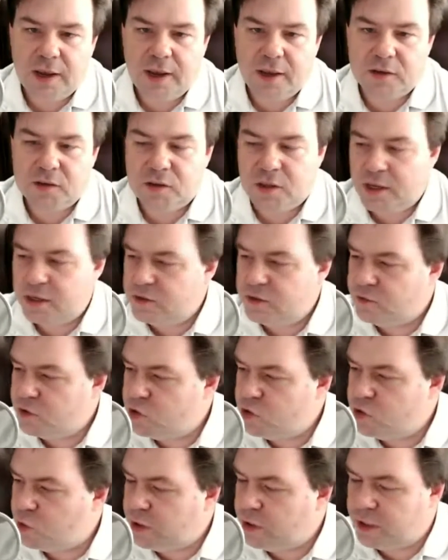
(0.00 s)
Thanks for
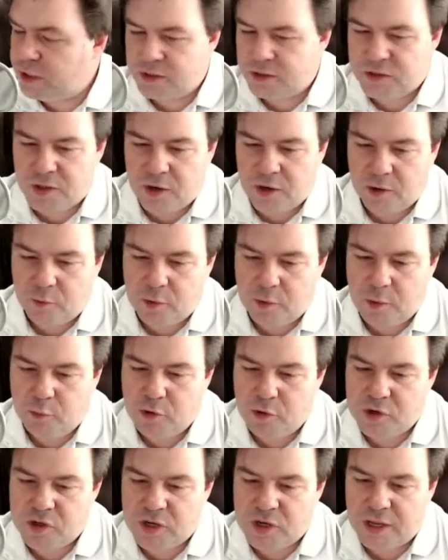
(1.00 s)
joining us there. We
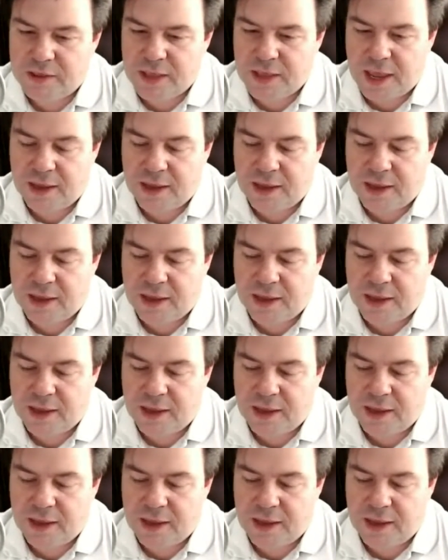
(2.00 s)
appreciate that.